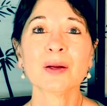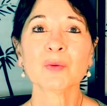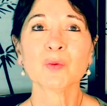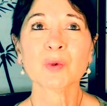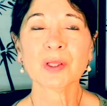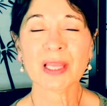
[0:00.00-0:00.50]

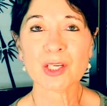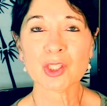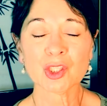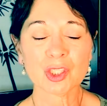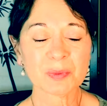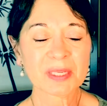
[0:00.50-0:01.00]

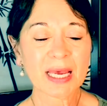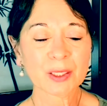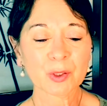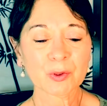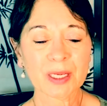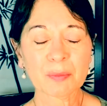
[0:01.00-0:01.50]
relationships, how to
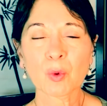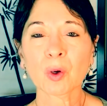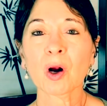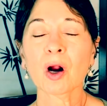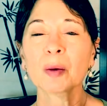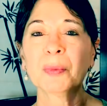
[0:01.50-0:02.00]
create more
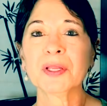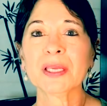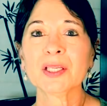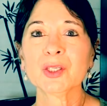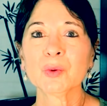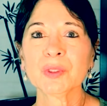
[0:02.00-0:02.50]
harmony
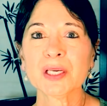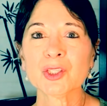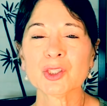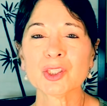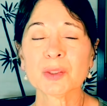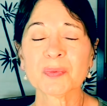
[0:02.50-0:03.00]
in your
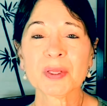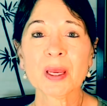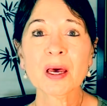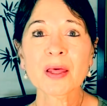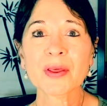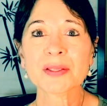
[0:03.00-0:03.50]
relationships.
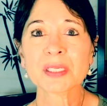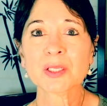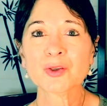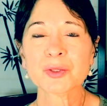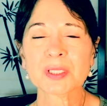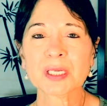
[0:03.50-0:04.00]
Oh, that's
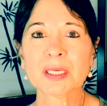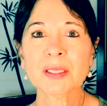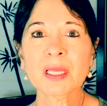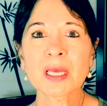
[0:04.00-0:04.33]
interesting.